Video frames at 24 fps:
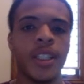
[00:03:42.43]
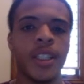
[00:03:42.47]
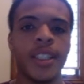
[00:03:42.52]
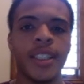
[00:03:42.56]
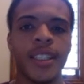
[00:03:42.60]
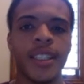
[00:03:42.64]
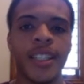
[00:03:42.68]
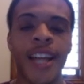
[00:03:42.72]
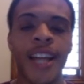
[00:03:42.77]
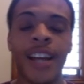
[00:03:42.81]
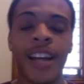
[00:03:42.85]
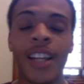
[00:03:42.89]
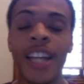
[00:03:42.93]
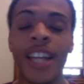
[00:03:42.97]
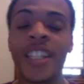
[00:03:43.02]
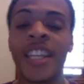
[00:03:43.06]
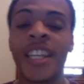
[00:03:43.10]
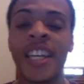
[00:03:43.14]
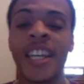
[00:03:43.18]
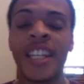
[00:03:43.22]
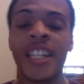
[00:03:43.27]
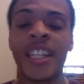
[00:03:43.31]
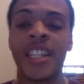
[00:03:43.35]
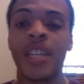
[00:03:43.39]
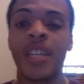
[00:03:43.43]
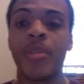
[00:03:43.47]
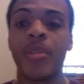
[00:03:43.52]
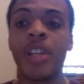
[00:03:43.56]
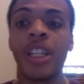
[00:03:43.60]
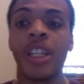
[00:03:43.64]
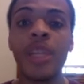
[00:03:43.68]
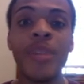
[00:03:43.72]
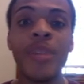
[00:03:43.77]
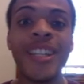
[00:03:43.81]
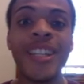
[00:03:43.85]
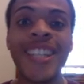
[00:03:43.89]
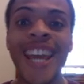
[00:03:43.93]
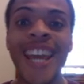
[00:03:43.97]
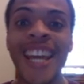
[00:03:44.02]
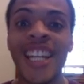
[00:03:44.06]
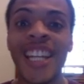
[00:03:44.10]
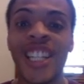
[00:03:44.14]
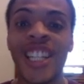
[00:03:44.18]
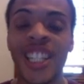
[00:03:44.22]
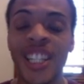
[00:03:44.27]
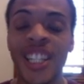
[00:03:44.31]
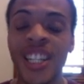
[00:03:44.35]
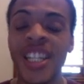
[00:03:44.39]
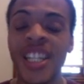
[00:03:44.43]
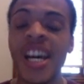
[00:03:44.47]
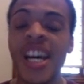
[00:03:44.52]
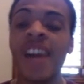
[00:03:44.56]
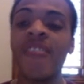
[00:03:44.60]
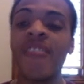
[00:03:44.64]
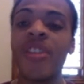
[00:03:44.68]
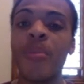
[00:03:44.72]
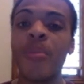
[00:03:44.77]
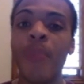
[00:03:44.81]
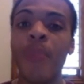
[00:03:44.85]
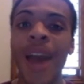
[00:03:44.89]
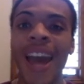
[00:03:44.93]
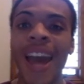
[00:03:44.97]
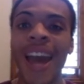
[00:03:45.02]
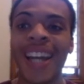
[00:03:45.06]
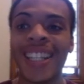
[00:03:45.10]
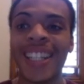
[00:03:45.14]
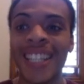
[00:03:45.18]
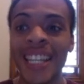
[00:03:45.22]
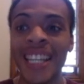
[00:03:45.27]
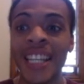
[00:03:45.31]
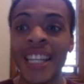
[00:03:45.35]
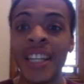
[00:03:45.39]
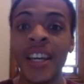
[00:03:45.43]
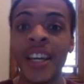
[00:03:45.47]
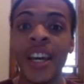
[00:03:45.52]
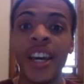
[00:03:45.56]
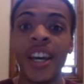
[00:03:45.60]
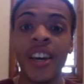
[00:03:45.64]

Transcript: Now let's get into some of the limitations of the MACD